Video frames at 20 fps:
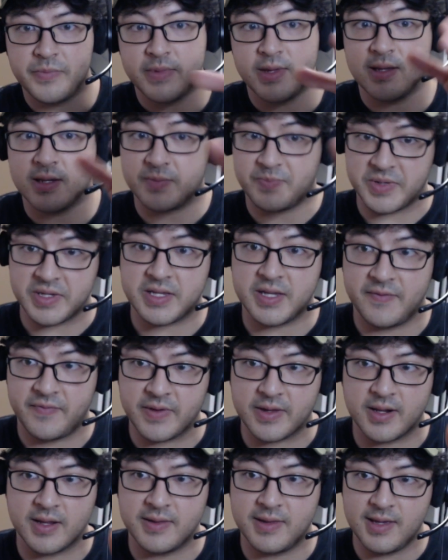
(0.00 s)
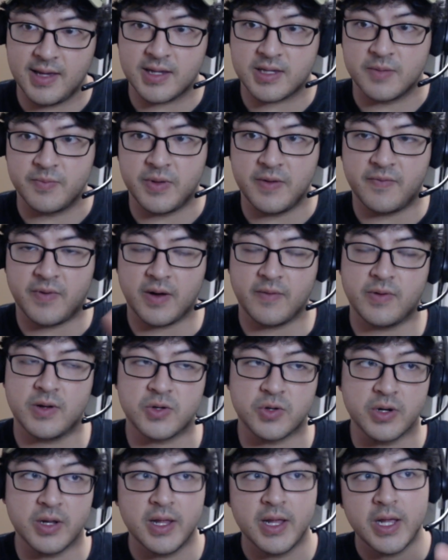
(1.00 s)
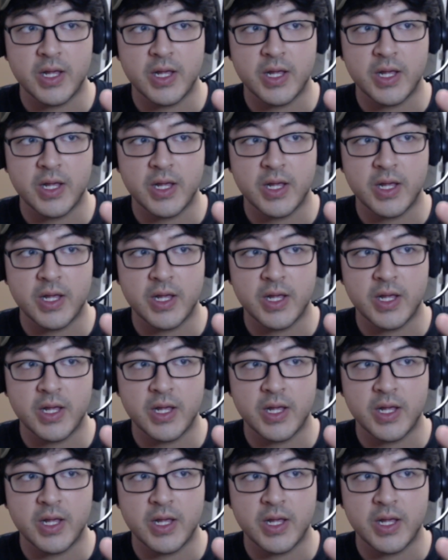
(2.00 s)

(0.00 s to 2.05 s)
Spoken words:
Specifically the S&P 500.